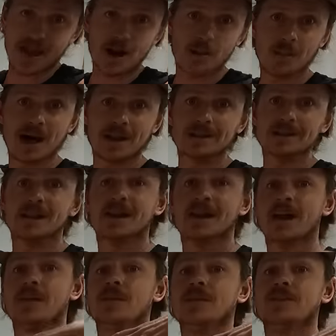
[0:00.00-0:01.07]
the out button,
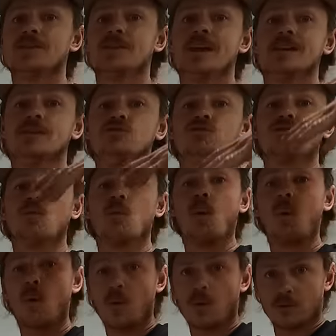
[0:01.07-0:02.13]
and this then
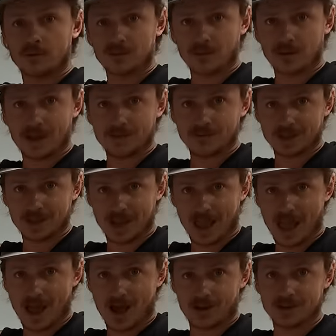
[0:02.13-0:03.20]
draws
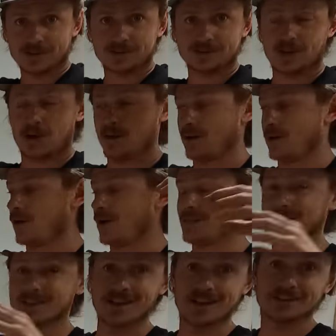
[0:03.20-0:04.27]
everything out. So I
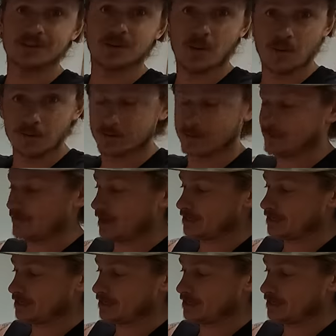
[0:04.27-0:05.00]
think that's an awesome